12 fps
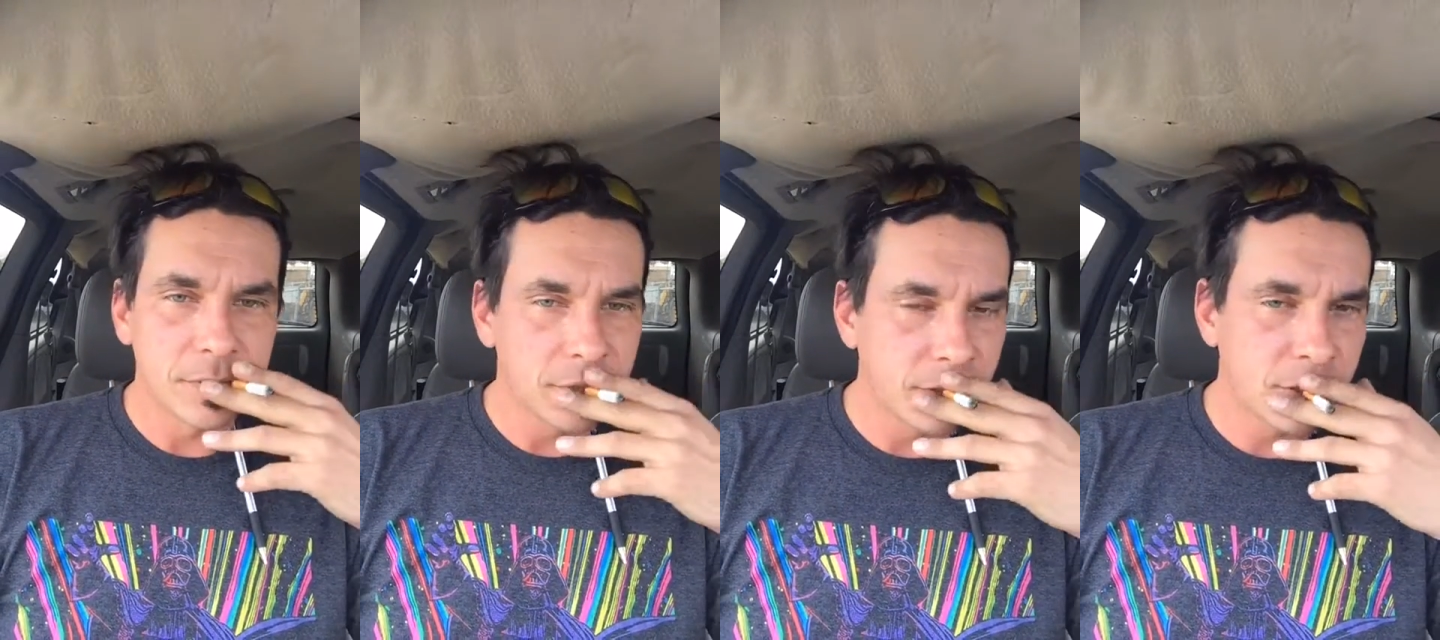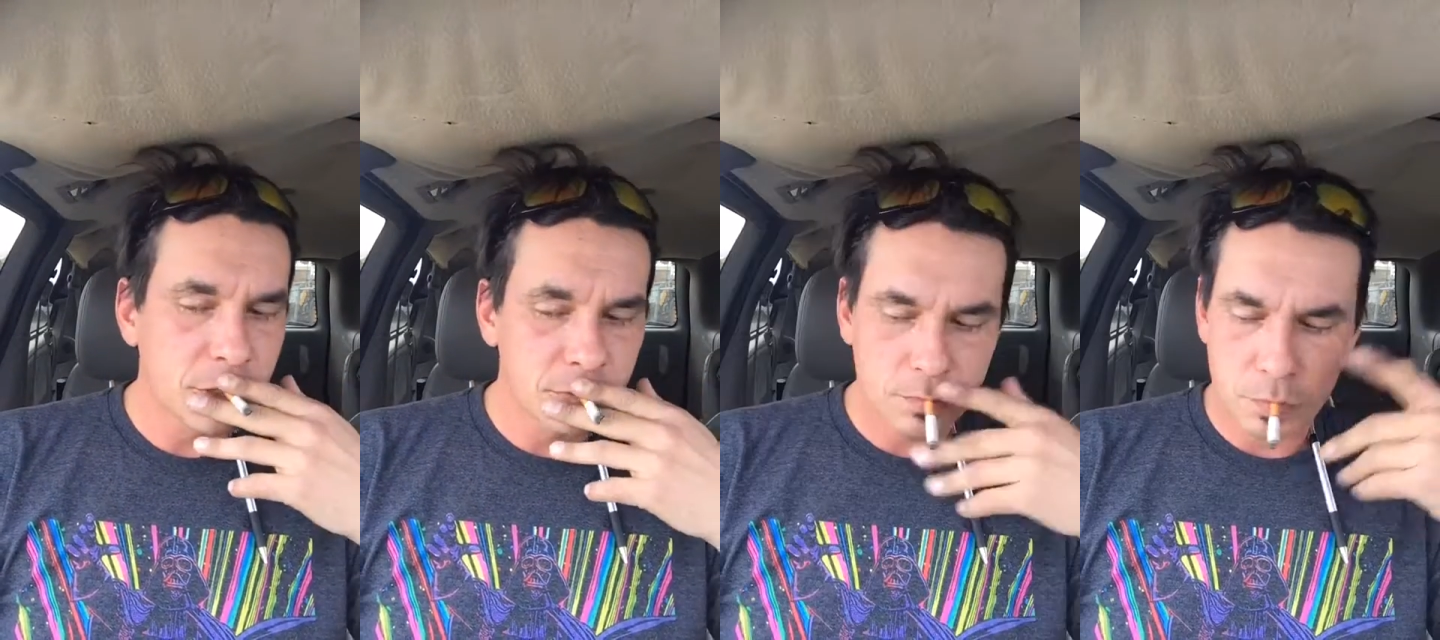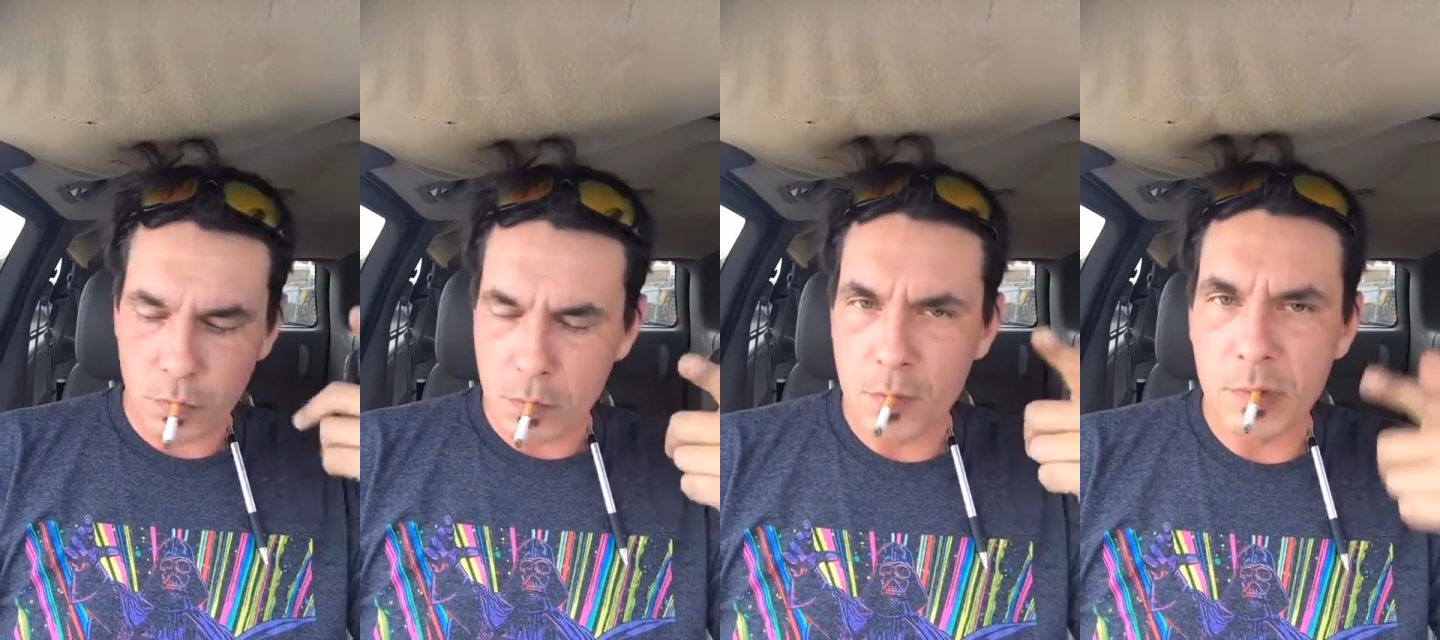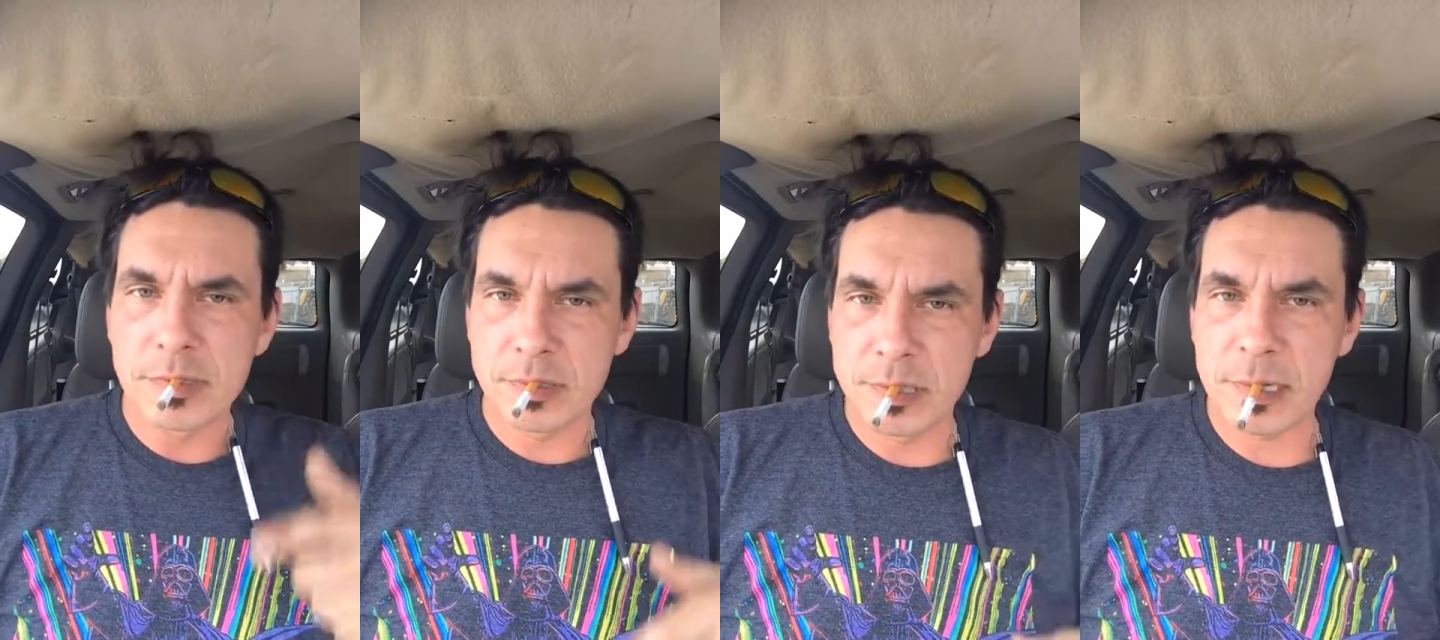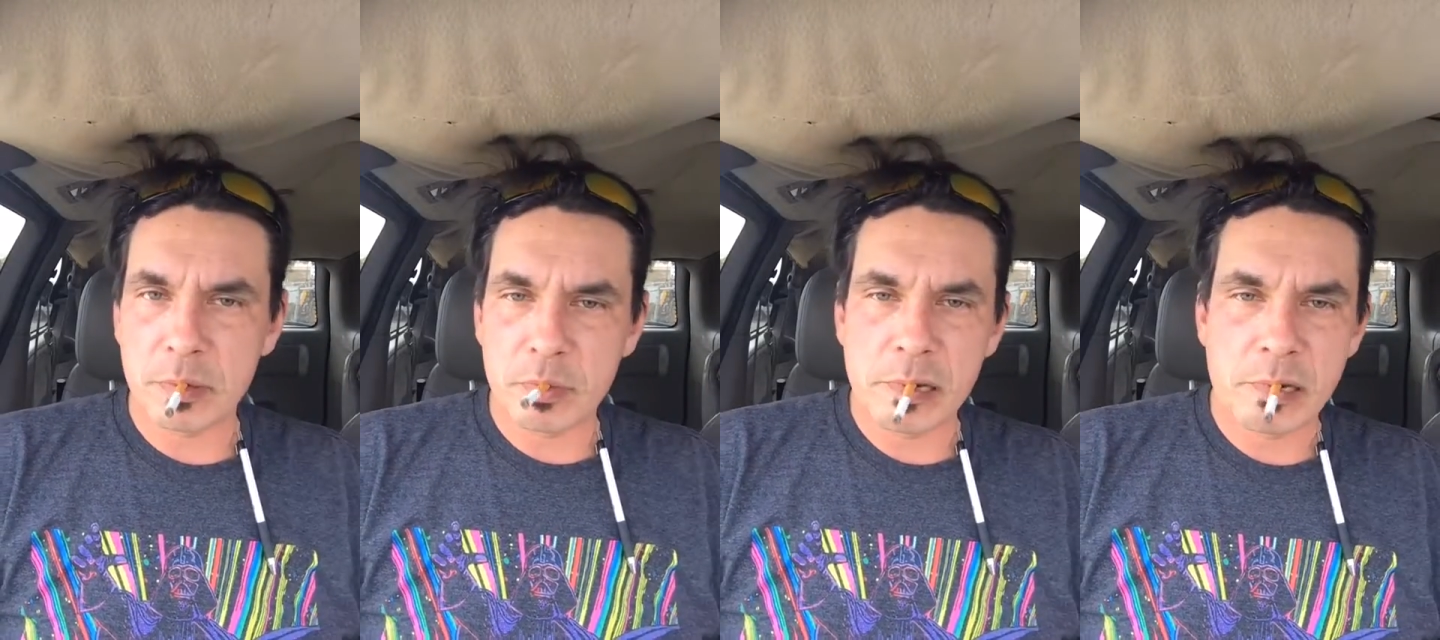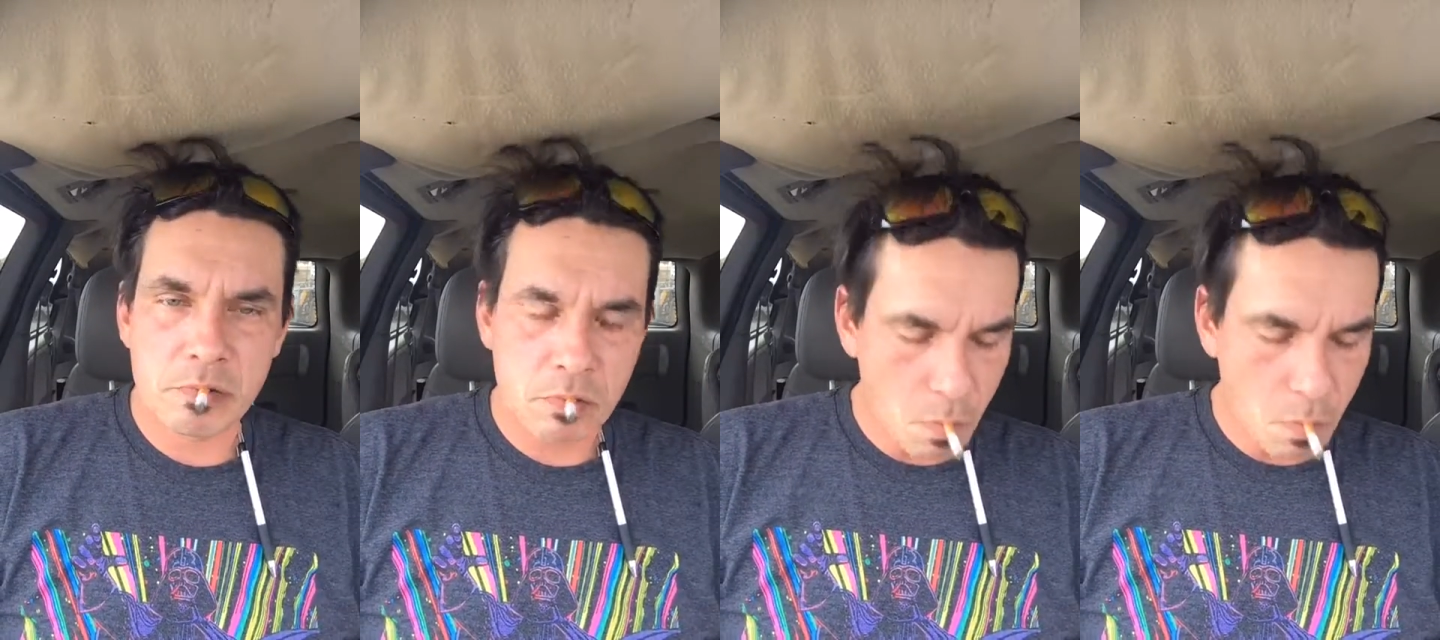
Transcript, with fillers: you know? Check them out.